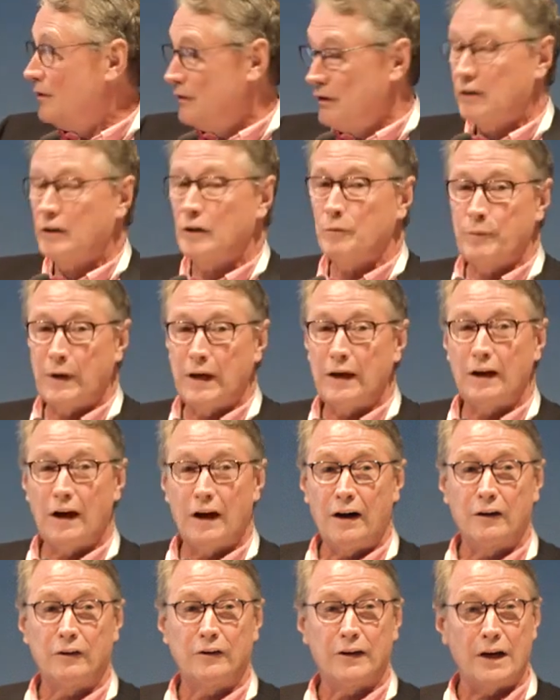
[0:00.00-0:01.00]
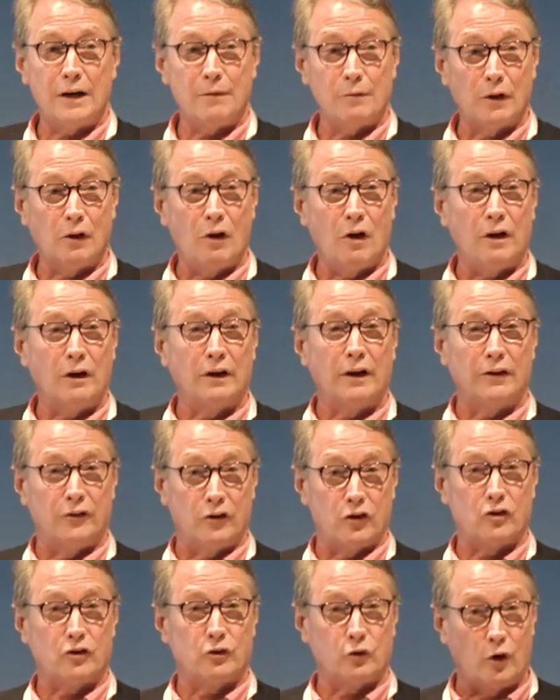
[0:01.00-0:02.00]
Nickel pig iron came along and
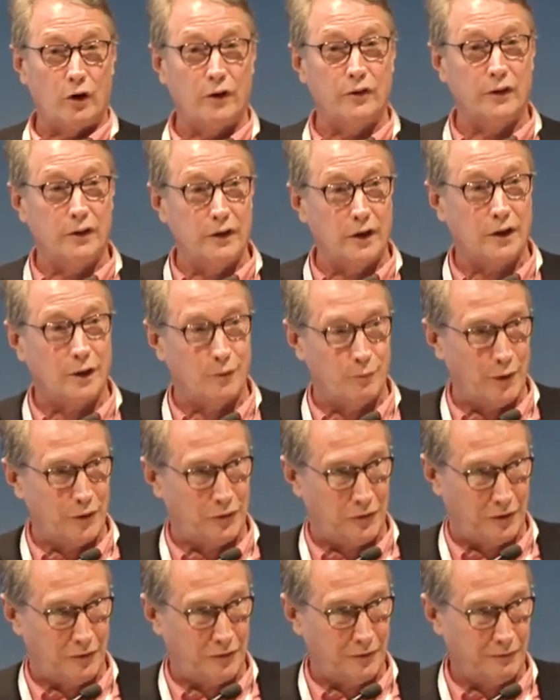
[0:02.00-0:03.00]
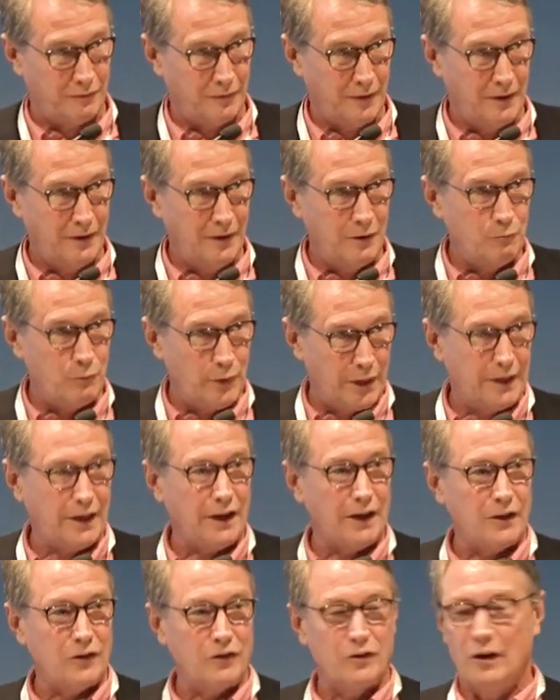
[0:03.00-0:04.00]
destroyed the nickel business
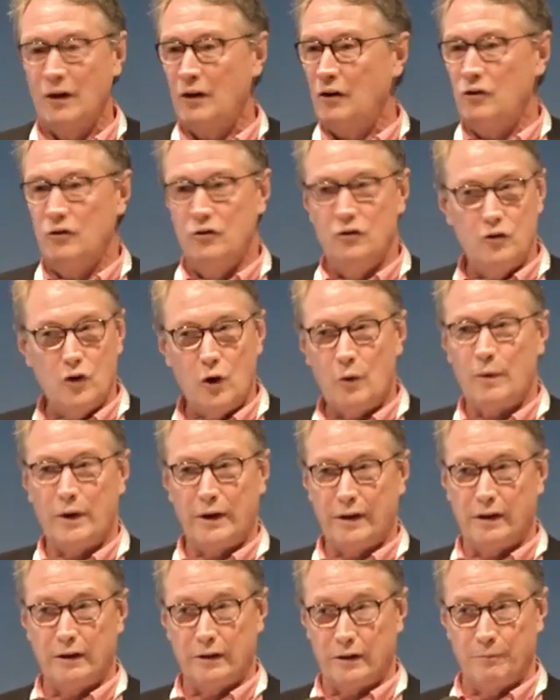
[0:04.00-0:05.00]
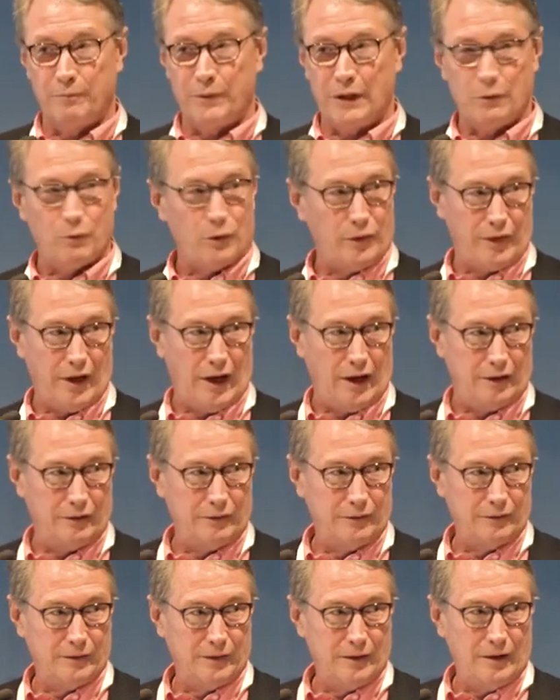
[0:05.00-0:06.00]
because nobody can compete with
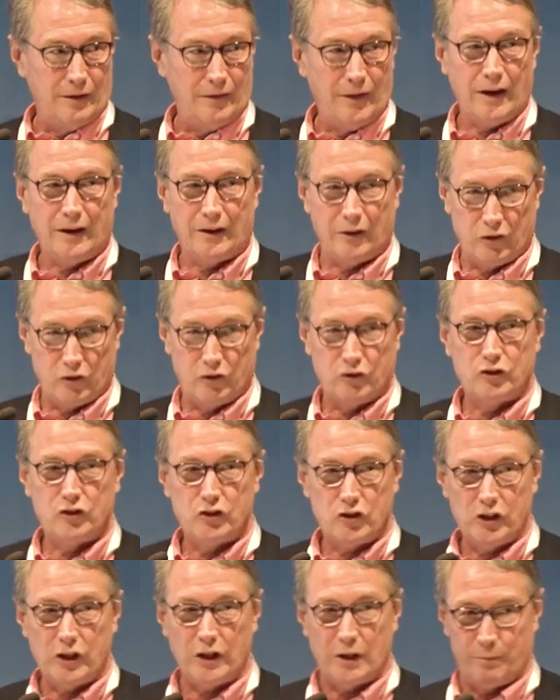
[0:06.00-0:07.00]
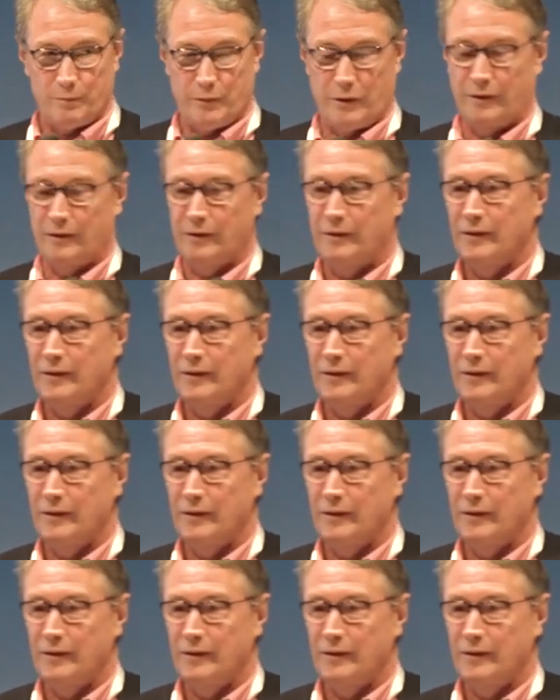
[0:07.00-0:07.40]
that. That is cheap.